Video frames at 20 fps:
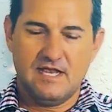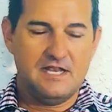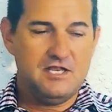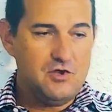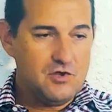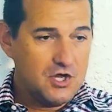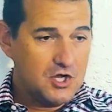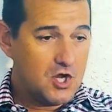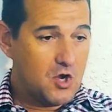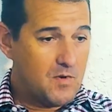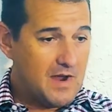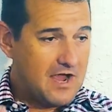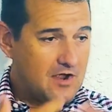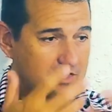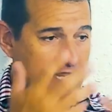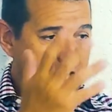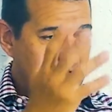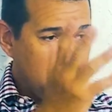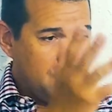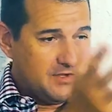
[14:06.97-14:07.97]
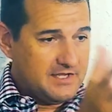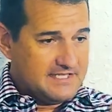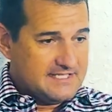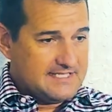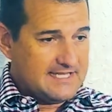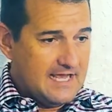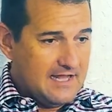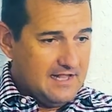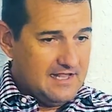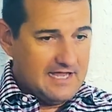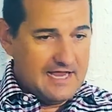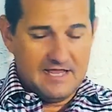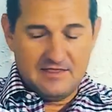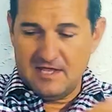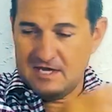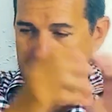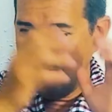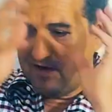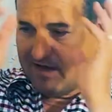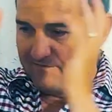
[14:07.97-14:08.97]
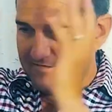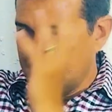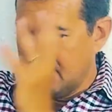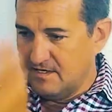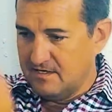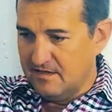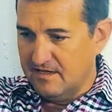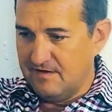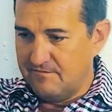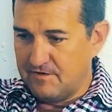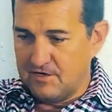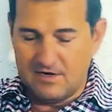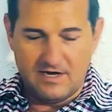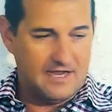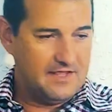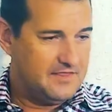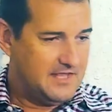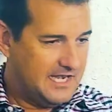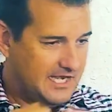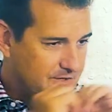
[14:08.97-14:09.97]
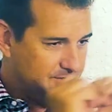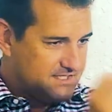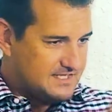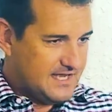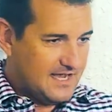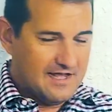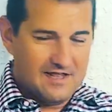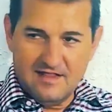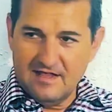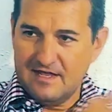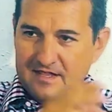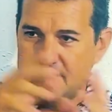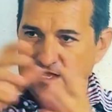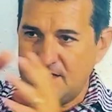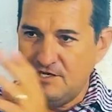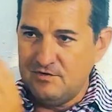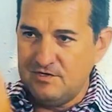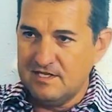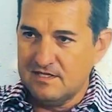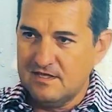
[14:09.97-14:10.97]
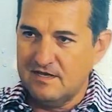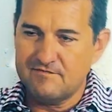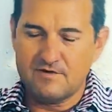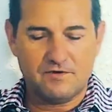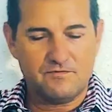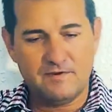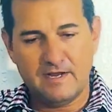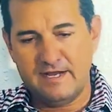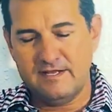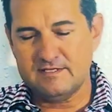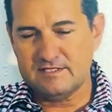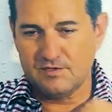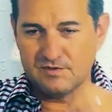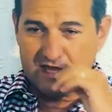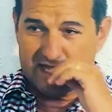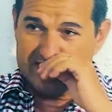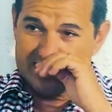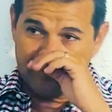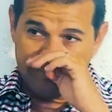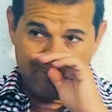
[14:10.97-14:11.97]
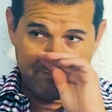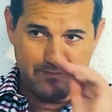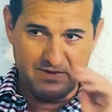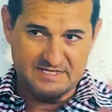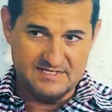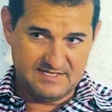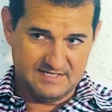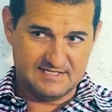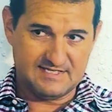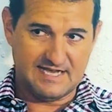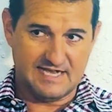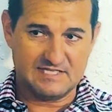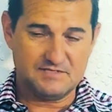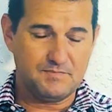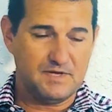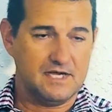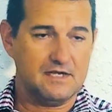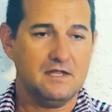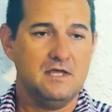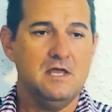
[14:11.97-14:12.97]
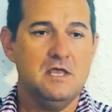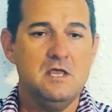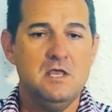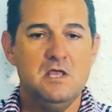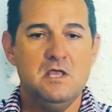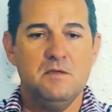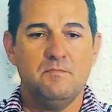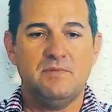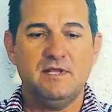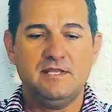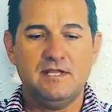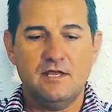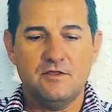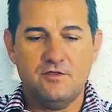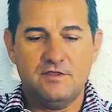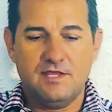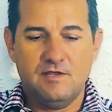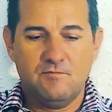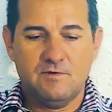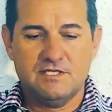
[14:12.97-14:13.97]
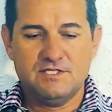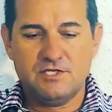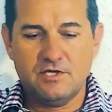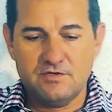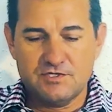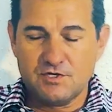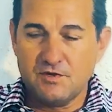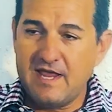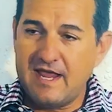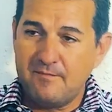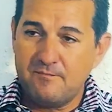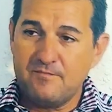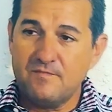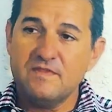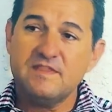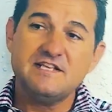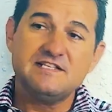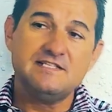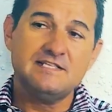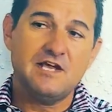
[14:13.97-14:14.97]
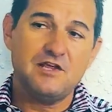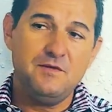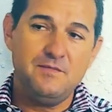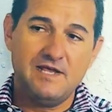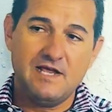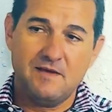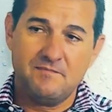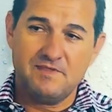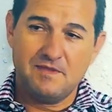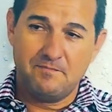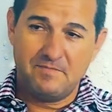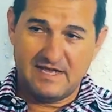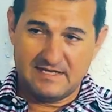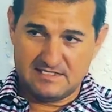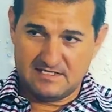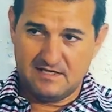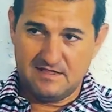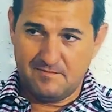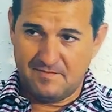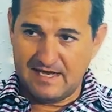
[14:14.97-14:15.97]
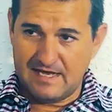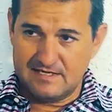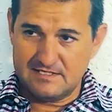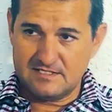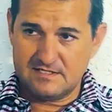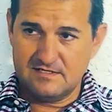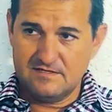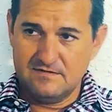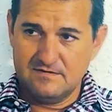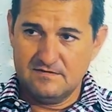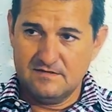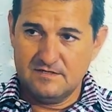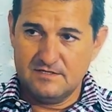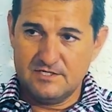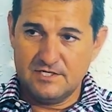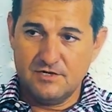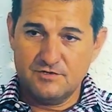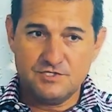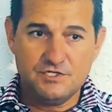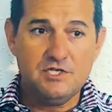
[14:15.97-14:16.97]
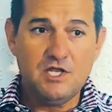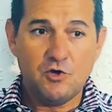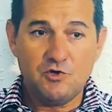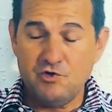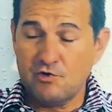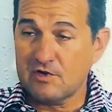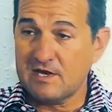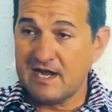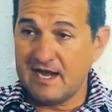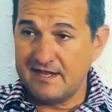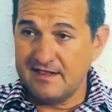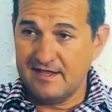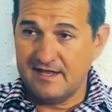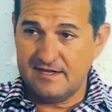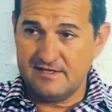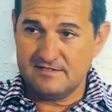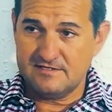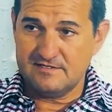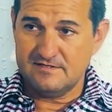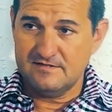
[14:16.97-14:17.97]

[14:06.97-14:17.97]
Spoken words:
and you can go out and you can sell, and then you have to deliver, and then you sell, and then you deliver, right? So that's a business aspect. Yeah. But the other thing was, she goes, okay, this is how you become the best of the best. She goes, know your guidelines.